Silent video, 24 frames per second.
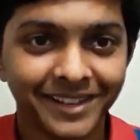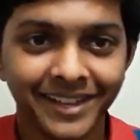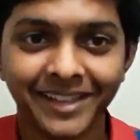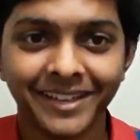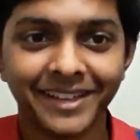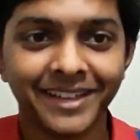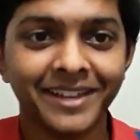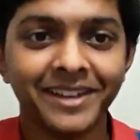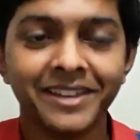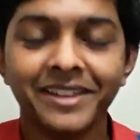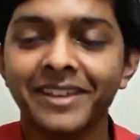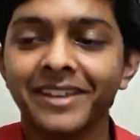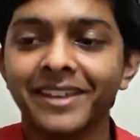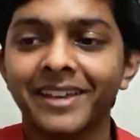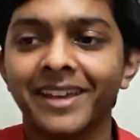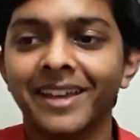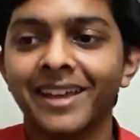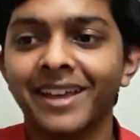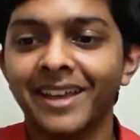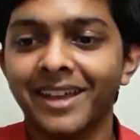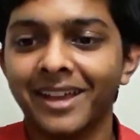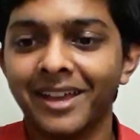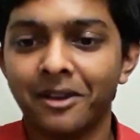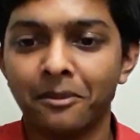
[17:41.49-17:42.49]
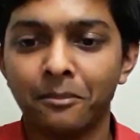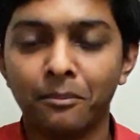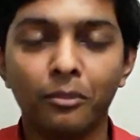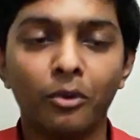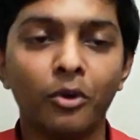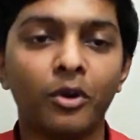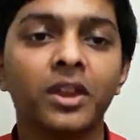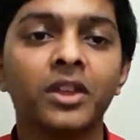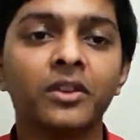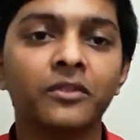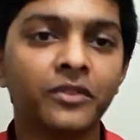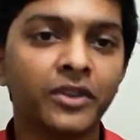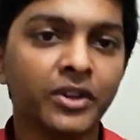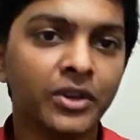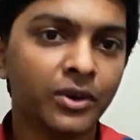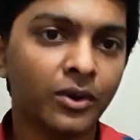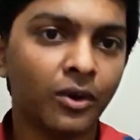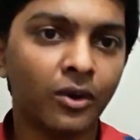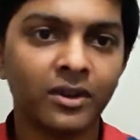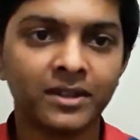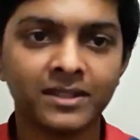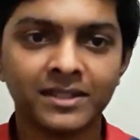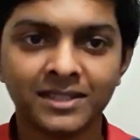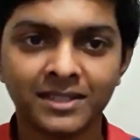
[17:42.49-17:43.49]
like any boring
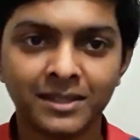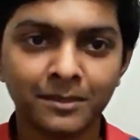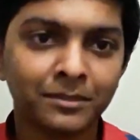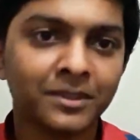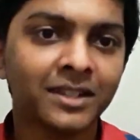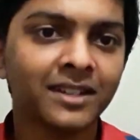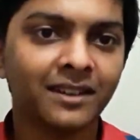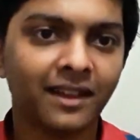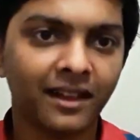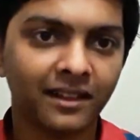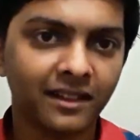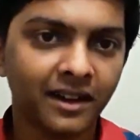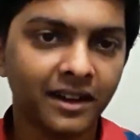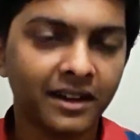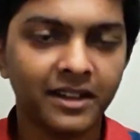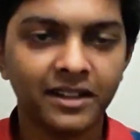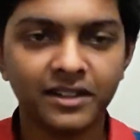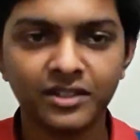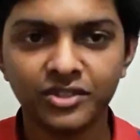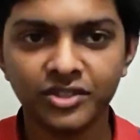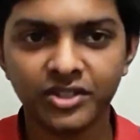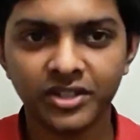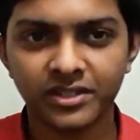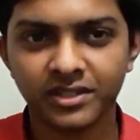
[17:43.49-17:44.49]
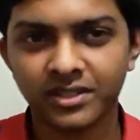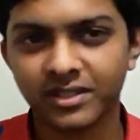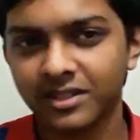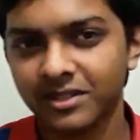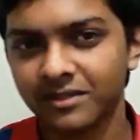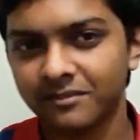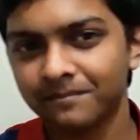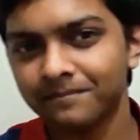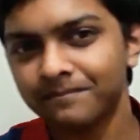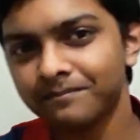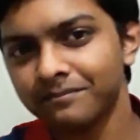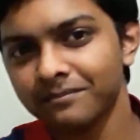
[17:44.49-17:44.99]
video or something like that in just